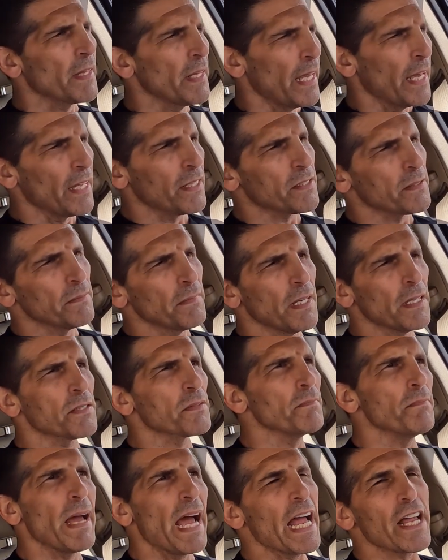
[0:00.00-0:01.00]
Yeah,
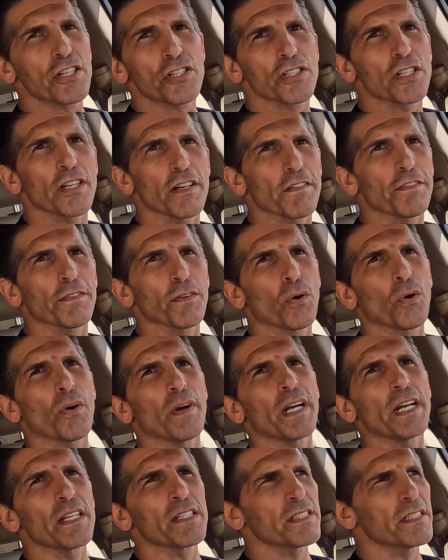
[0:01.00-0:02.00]
it's mashed to the
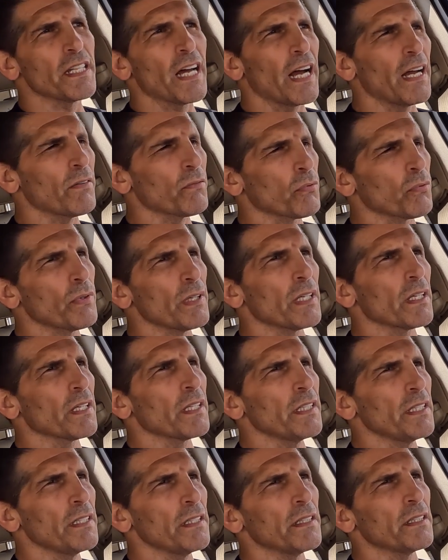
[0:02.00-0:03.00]
floor, and it's not
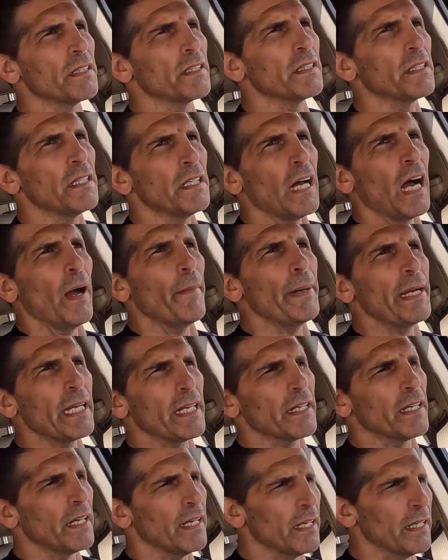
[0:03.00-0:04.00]
really, I mean,
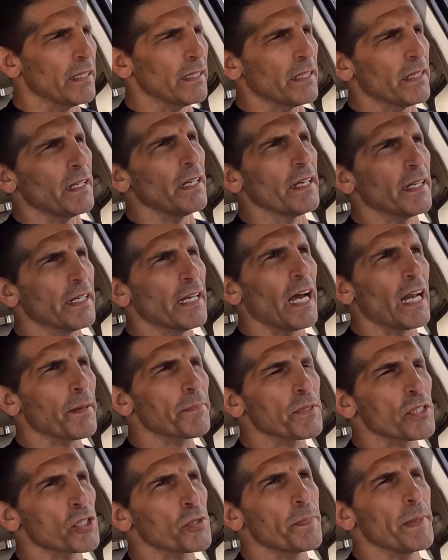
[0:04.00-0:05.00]
it got
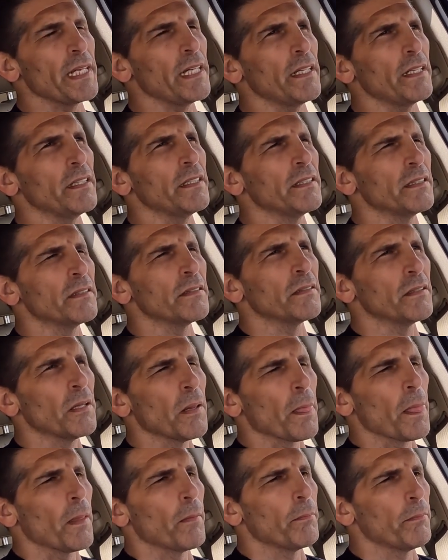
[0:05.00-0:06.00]
up to speed,
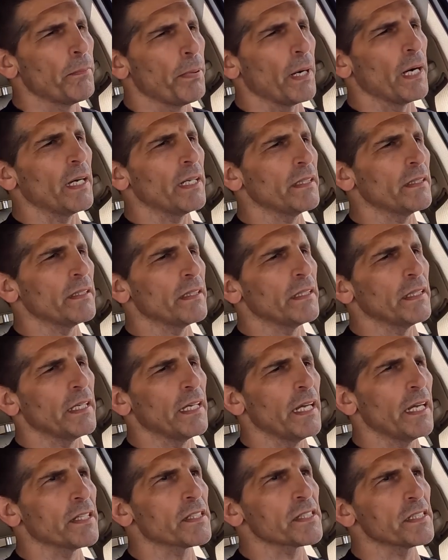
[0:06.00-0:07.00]
but
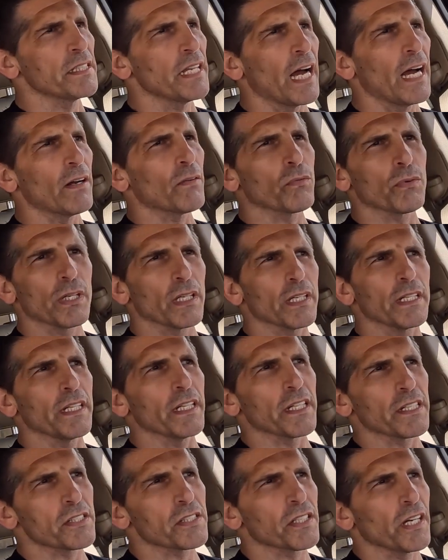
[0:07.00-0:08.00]
it's not really
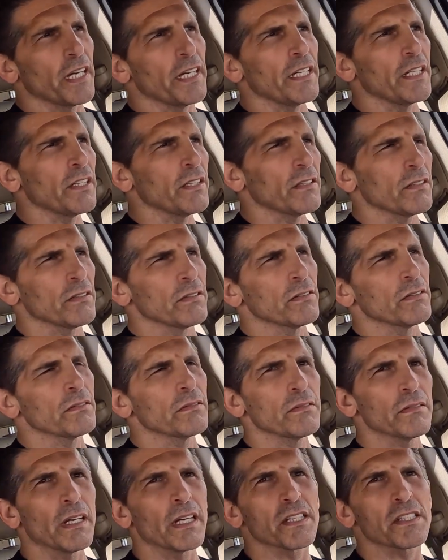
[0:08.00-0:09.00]
an exciting
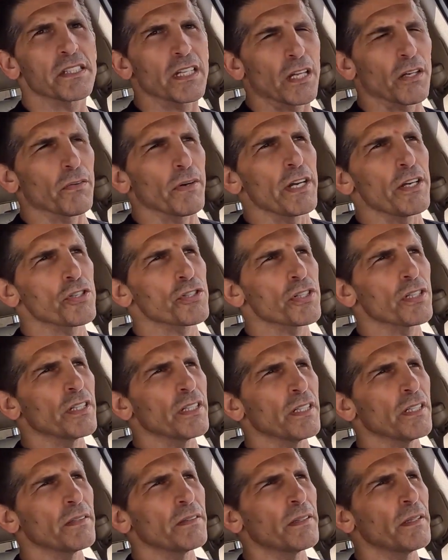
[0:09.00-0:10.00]

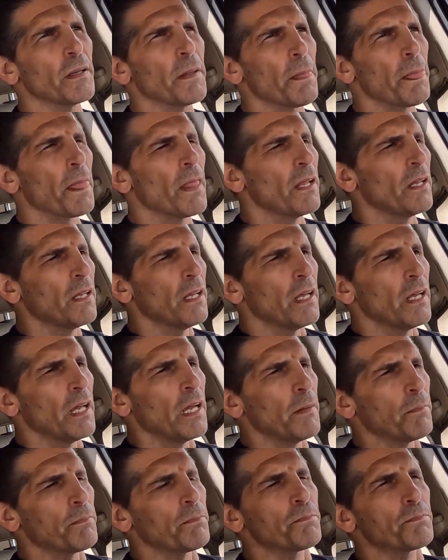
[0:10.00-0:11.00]
acceleration.
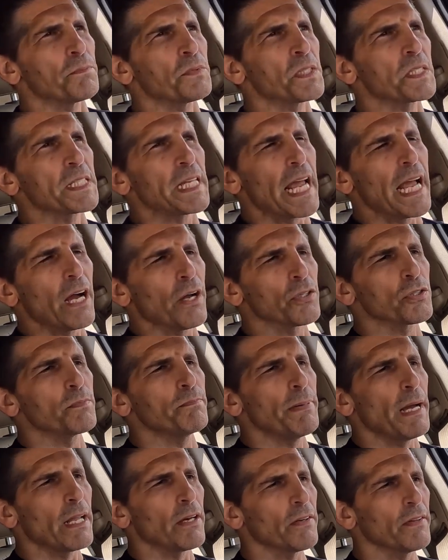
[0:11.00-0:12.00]
It sounds
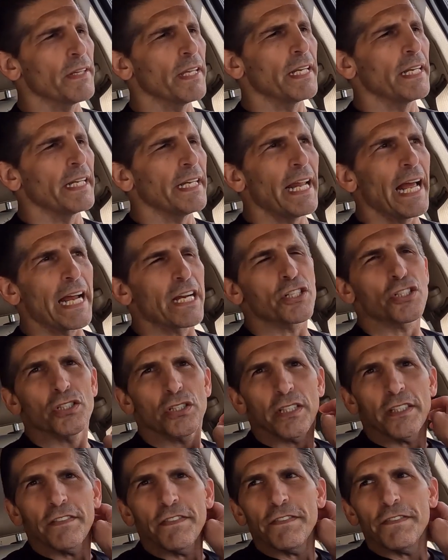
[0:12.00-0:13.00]
better than it
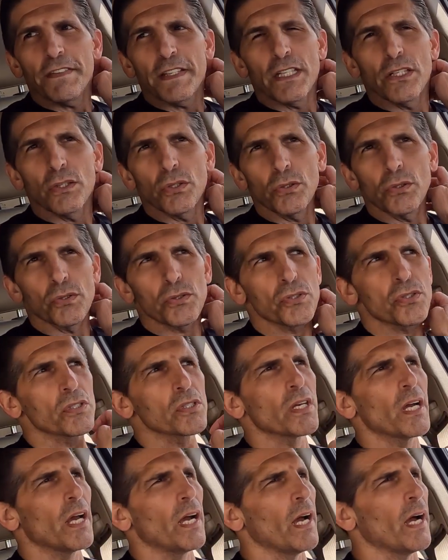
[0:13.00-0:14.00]
actually feels.